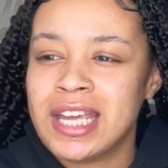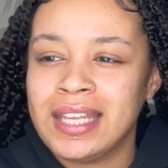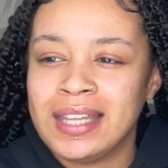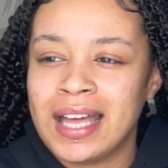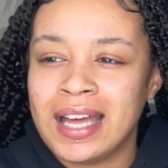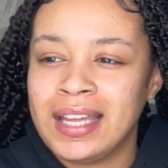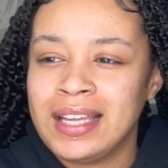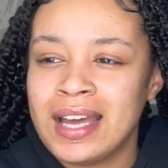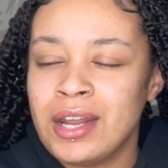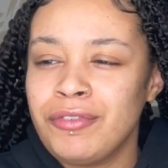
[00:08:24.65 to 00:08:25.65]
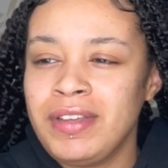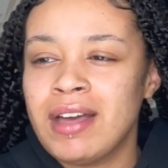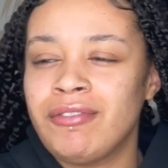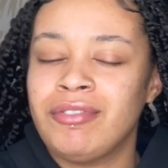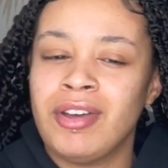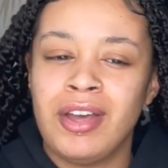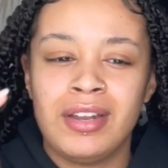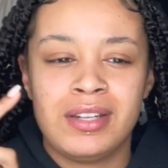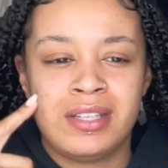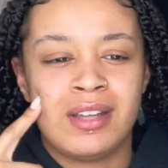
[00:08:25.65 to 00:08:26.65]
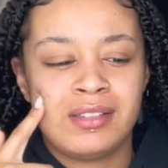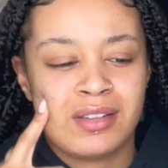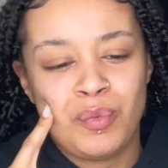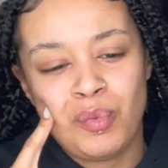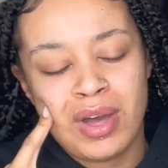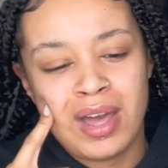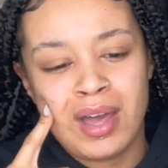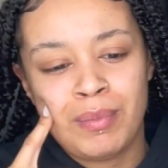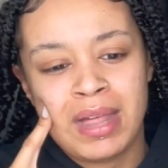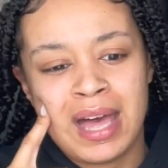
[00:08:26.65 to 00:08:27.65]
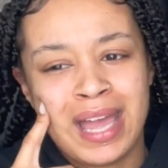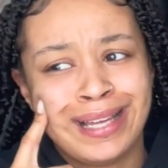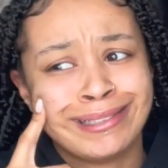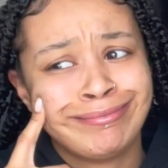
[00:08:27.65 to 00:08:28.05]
And like, I don't think I've heard a Tion song where I'm like,